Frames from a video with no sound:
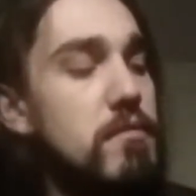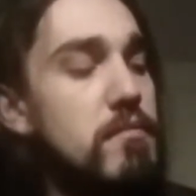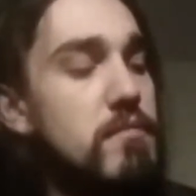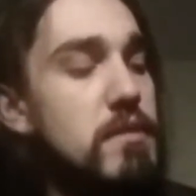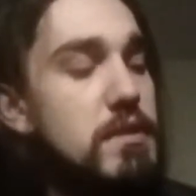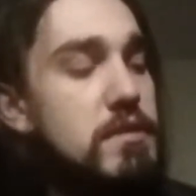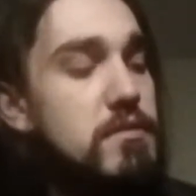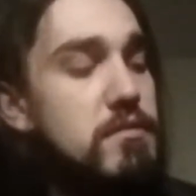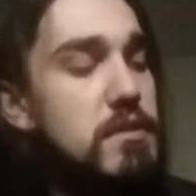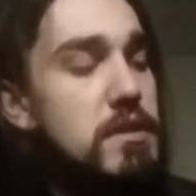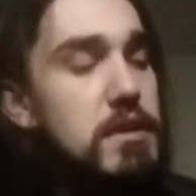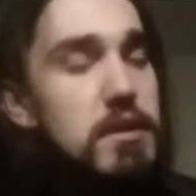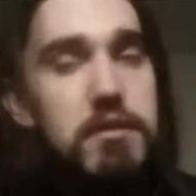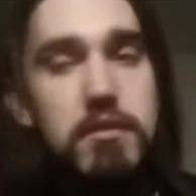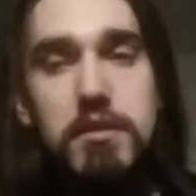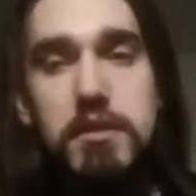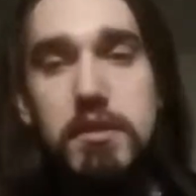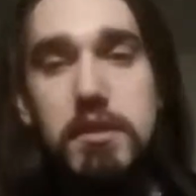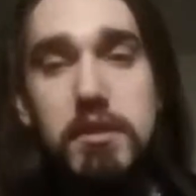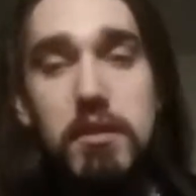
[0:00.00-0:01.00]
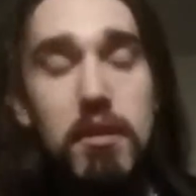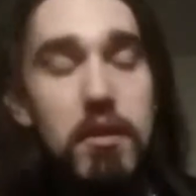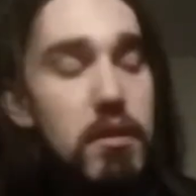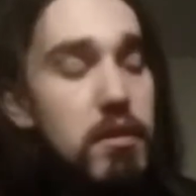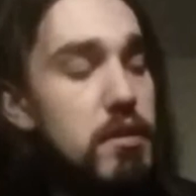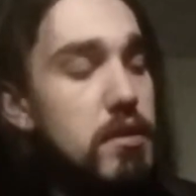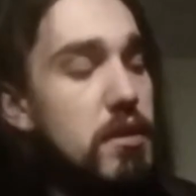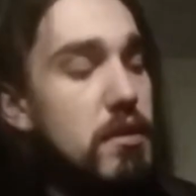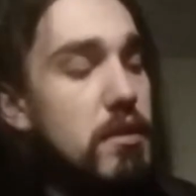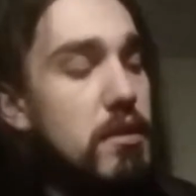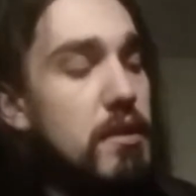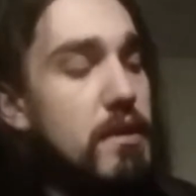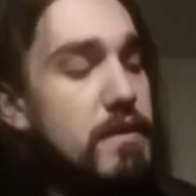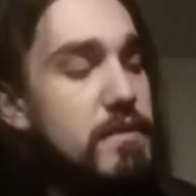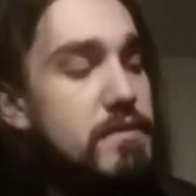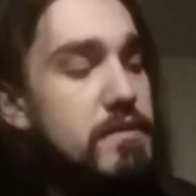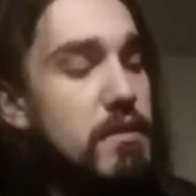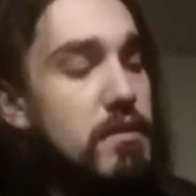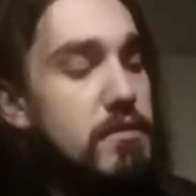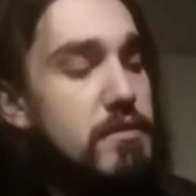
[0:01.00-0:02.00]
Basically, here it
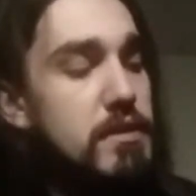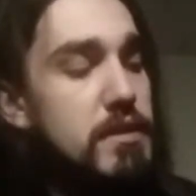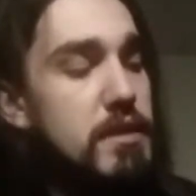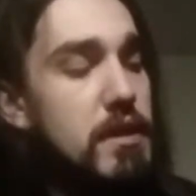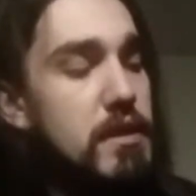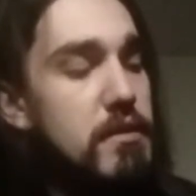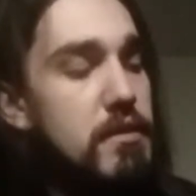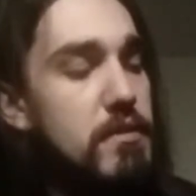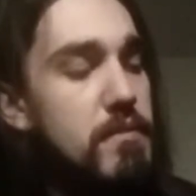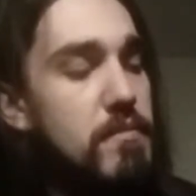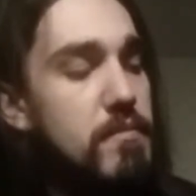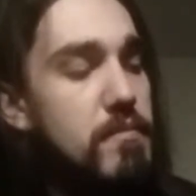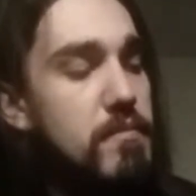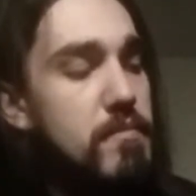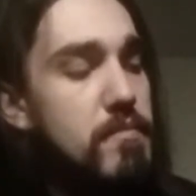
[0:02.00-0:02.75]
is all together.